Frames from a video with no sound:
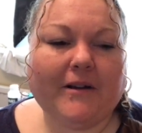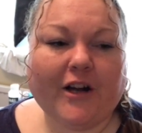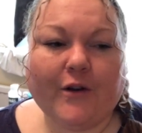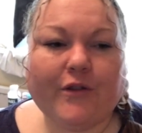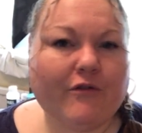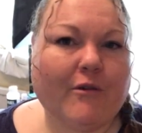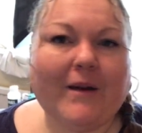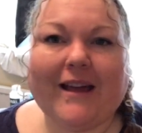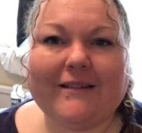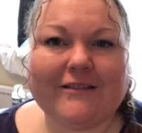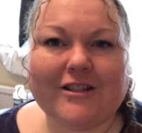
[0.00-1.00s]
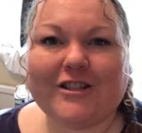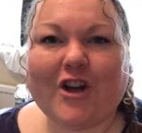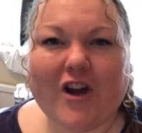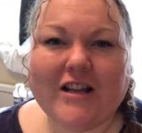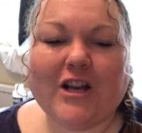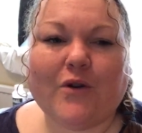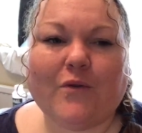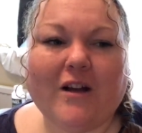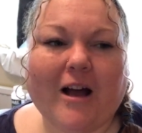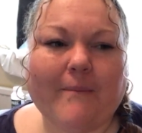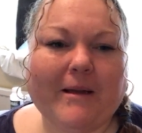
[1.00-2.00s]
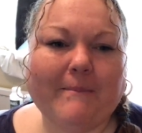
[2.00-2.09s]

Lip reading: go through it, just tidy it all up.